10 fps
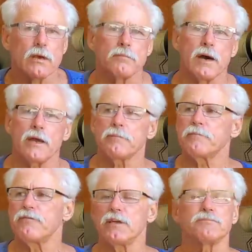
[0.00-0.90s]
My
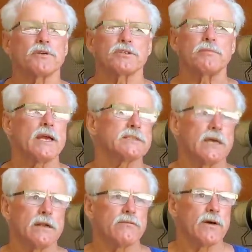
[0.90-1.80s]
Facebook is maxed
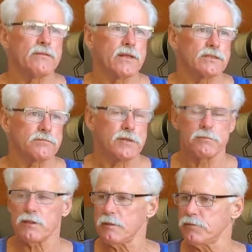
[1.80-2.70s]
out at five thousand
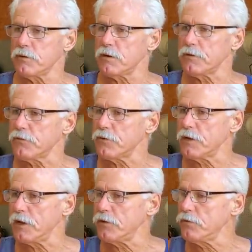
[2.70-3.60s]
people. I put on there one
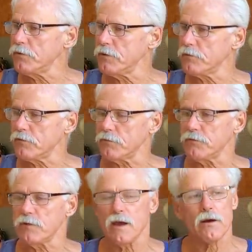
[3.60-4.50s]
day, who thinks it was
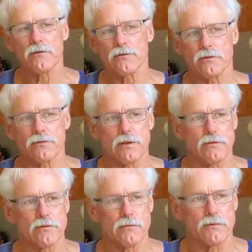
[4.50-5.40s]
towers and who
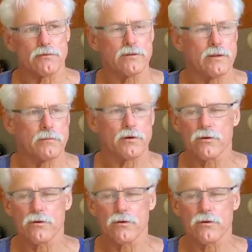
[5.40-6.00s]
thinks it was dem or